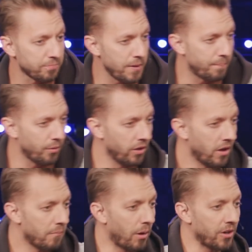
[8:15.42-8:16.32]
people
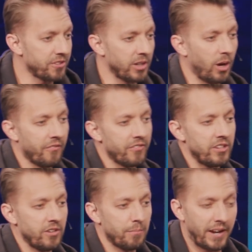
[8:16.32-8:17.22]
marching over
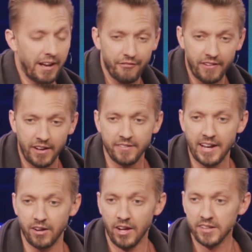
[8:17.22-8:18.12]
you. But I found
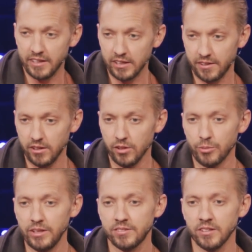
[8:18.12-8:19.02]
out, did a little
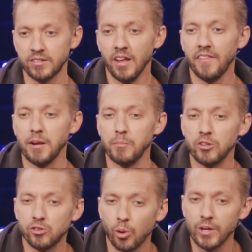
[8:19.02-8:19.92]
research, that a
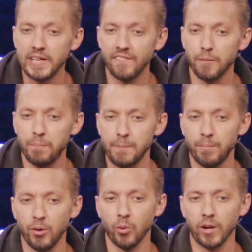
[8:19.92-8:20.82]
majority of the
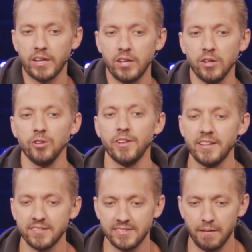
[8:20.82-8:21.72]
people who are killed
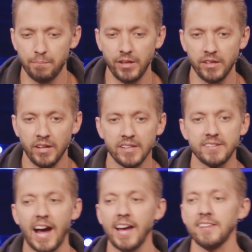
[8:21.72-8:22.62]
in a stampede
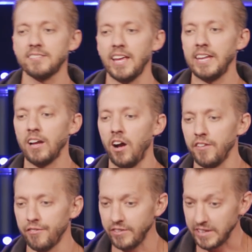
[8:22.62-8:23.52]
die standing on
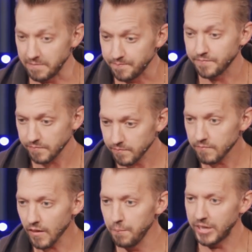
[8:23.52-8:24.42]
their feet
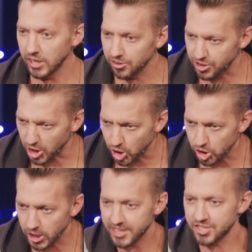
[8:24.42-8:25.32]
because the
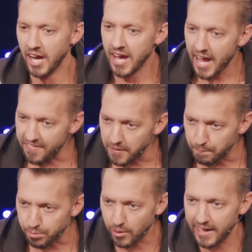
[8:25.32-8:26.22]
crush and the
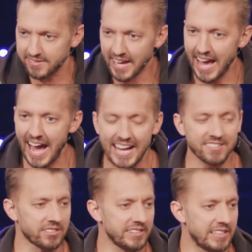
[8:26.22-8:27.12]
press
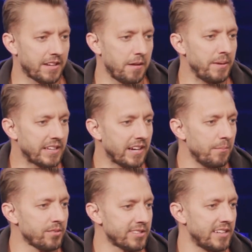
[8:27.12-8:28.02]
actually can
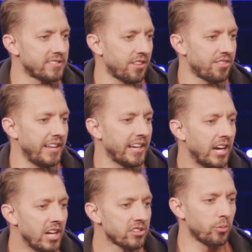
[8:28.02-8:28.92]
become such a thing
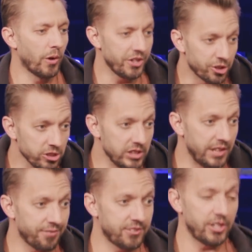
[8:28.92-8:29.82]
to where you're
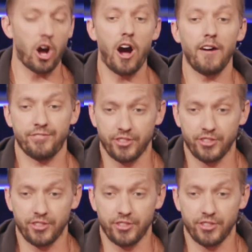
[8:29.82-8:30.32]
lifted off